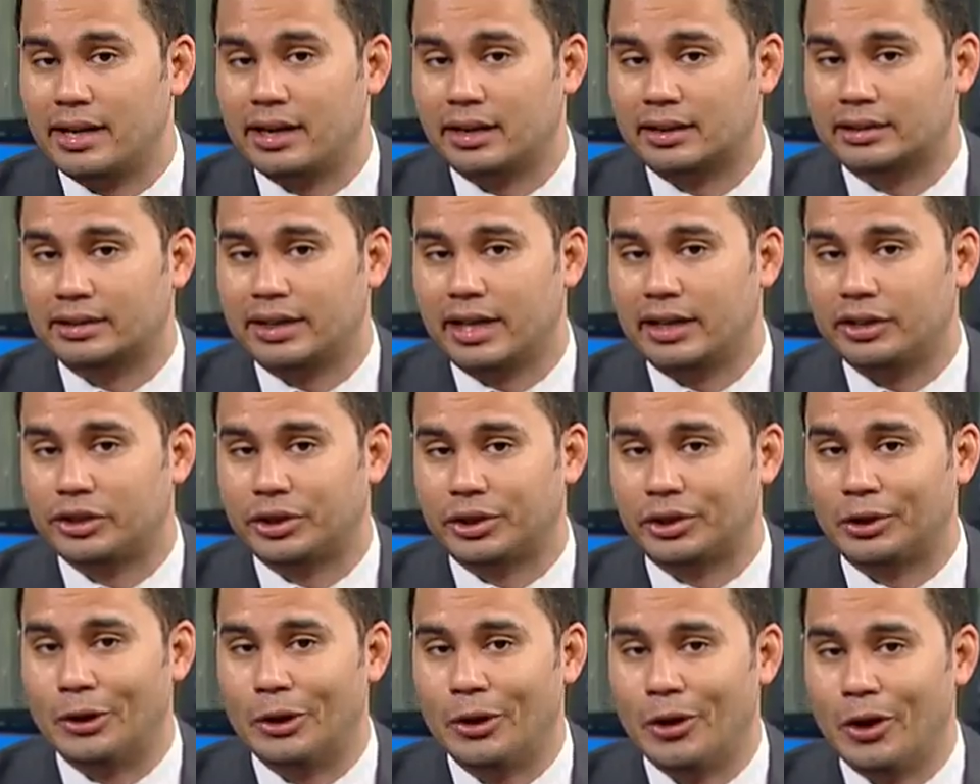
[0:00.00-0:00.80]
in
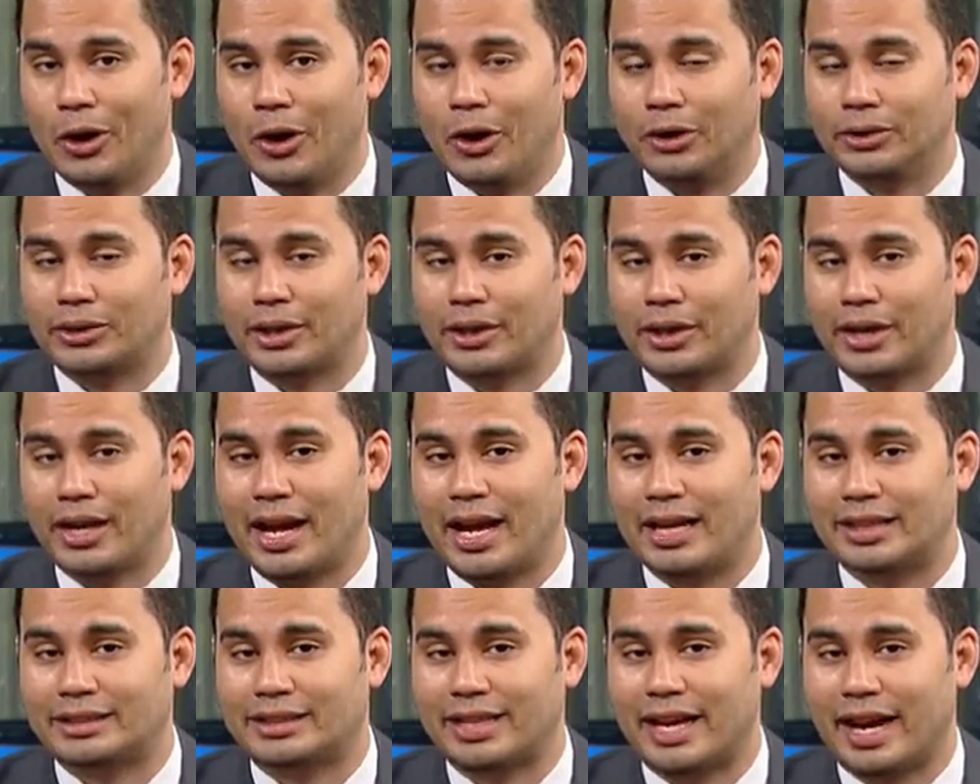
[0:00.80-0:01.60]
extension. Onto the
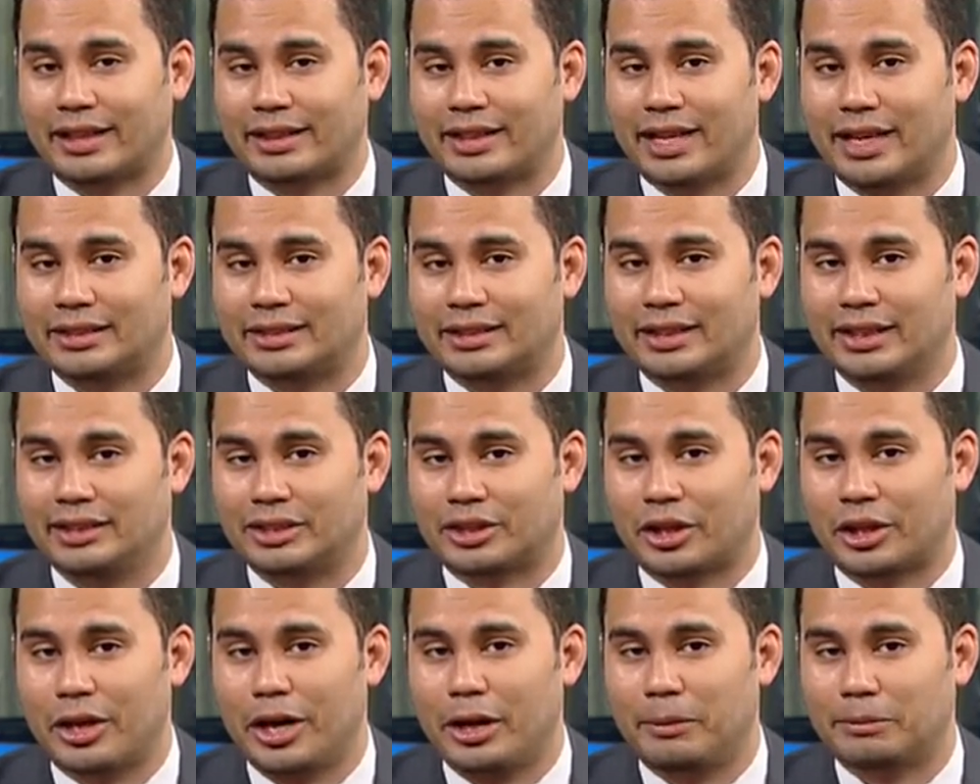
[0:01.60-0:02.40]
Nasdaq, that
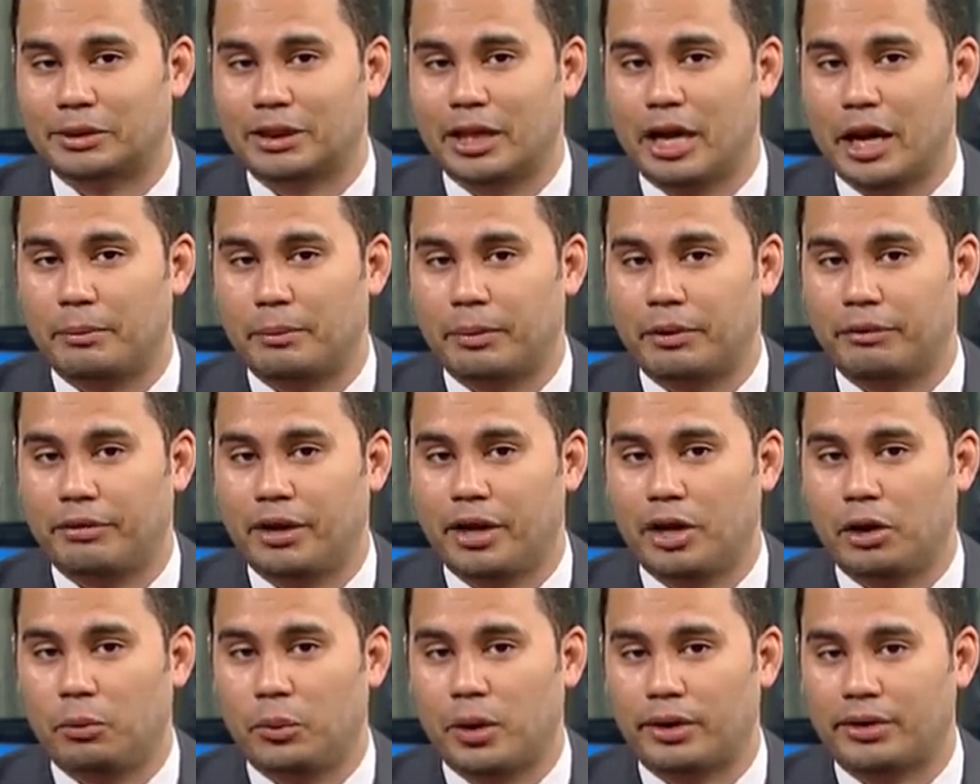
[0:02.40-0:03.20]
sees the upside
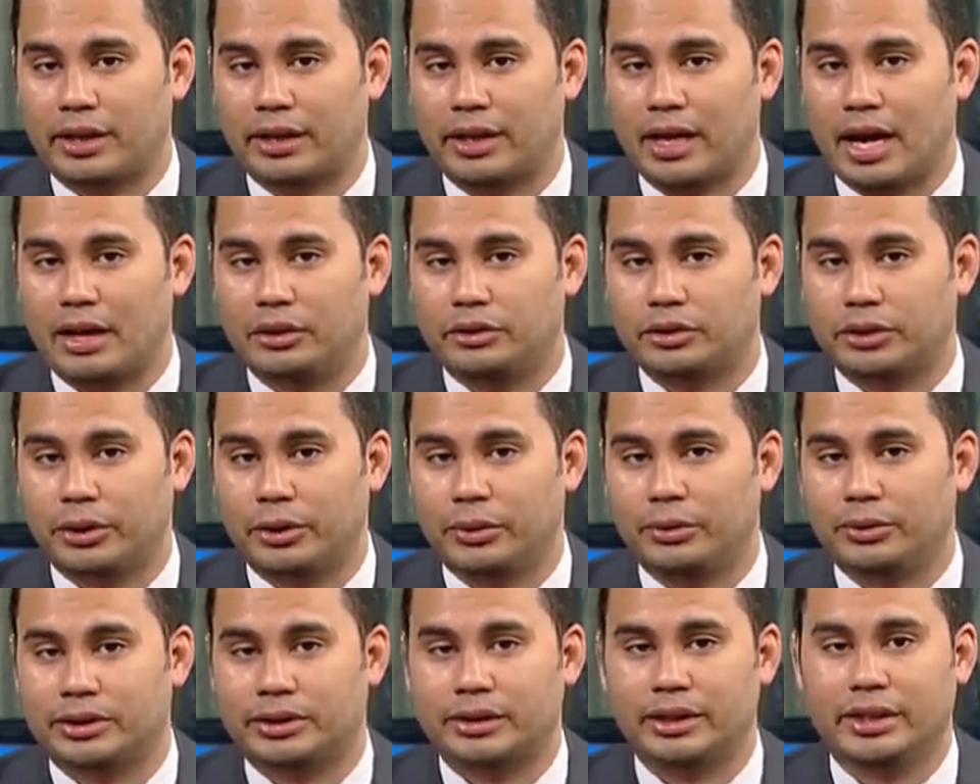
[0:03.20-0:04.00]
prevail, while the Dow
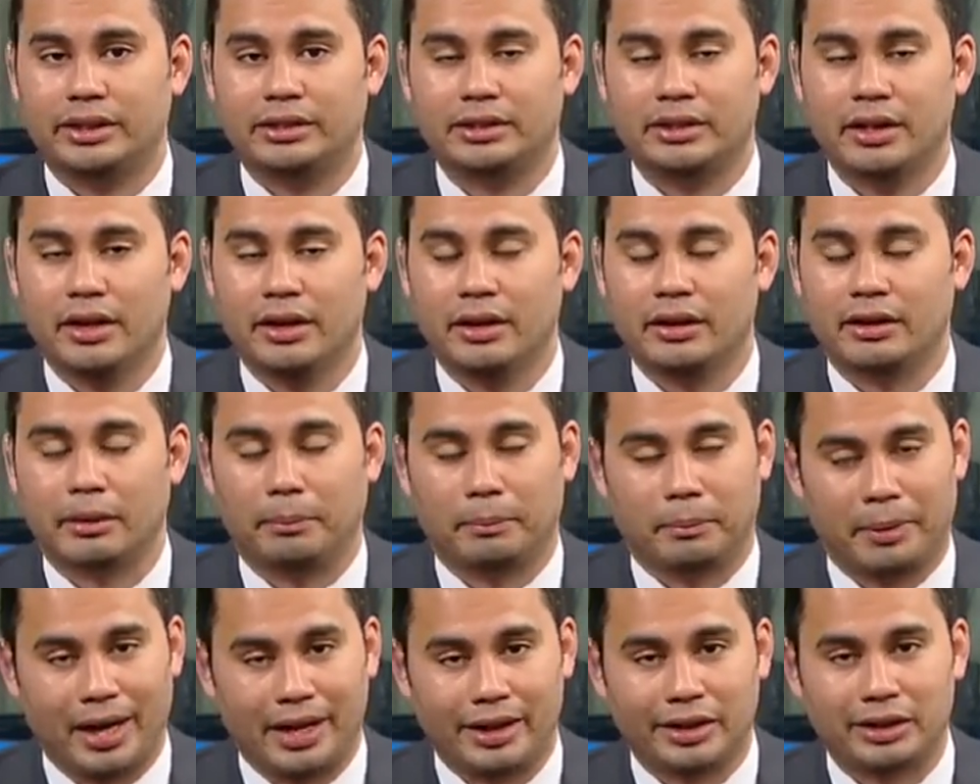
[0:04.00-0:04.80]
Jones sees the
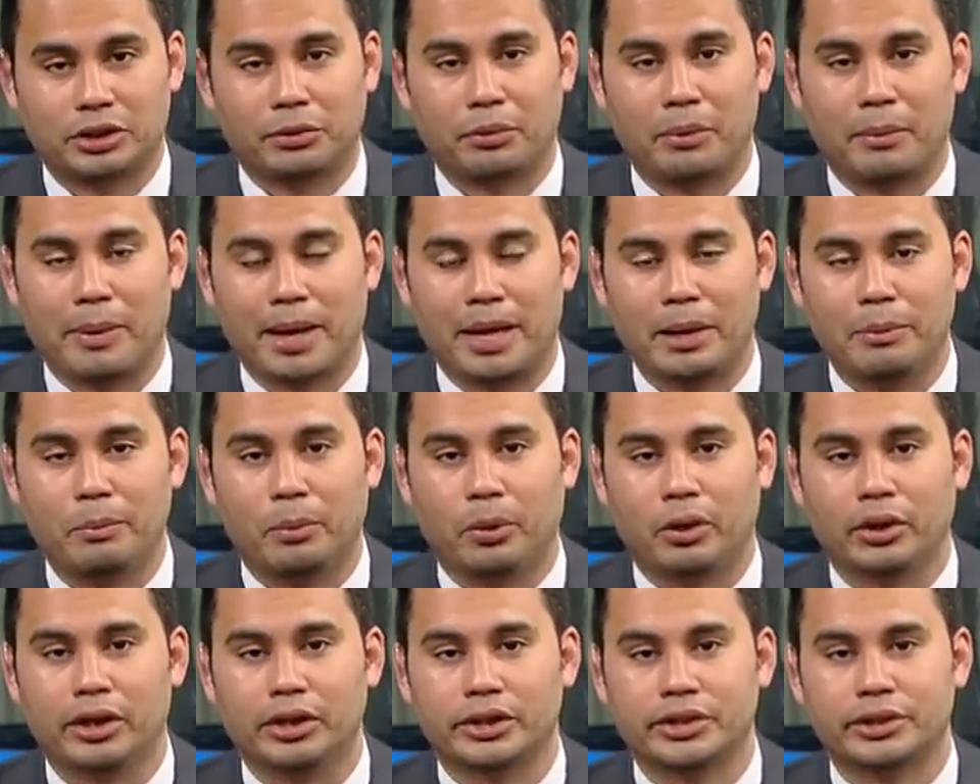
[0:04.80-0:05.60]
bias remain
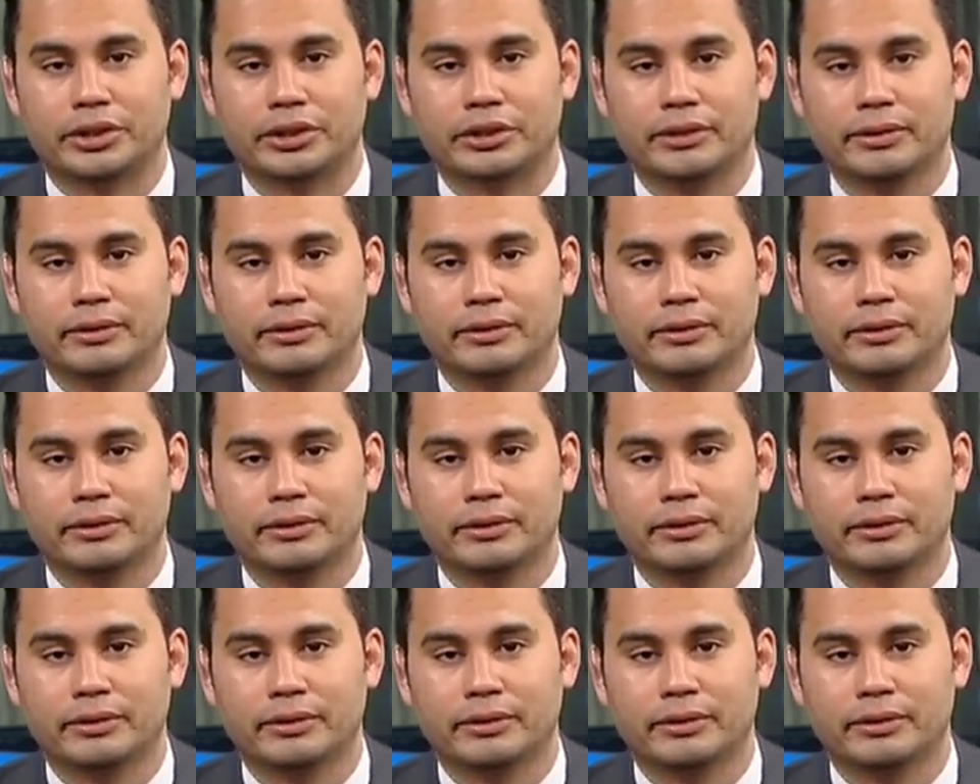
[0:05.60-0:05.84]
bullish.